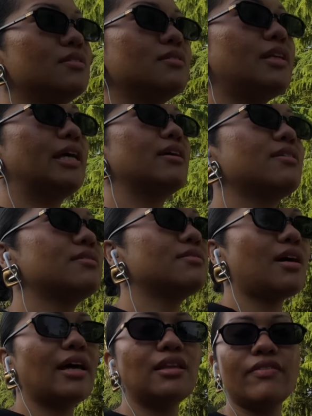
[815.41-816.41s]
Like,
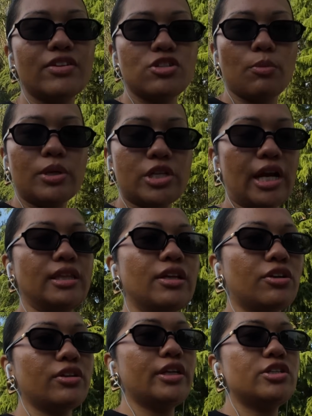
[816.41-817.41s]
I love it so much. I
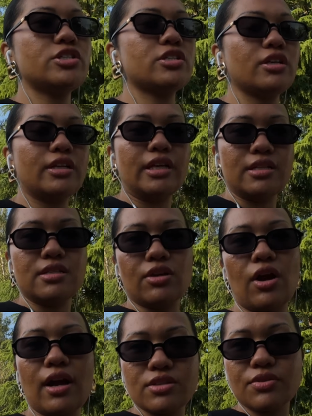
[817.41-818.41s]
literally just could kiss the
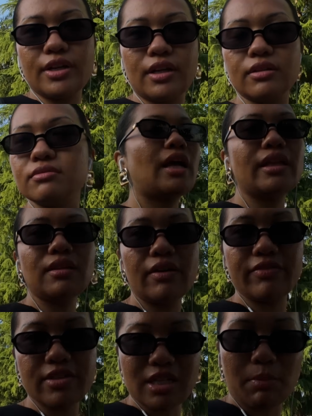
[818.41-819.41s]
grass right now. I love
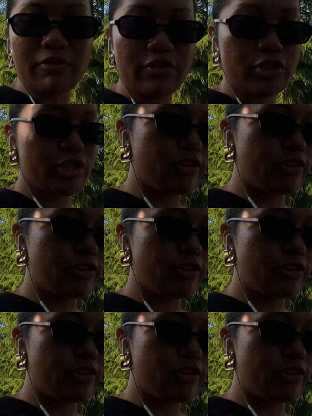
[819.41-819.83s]
the summer version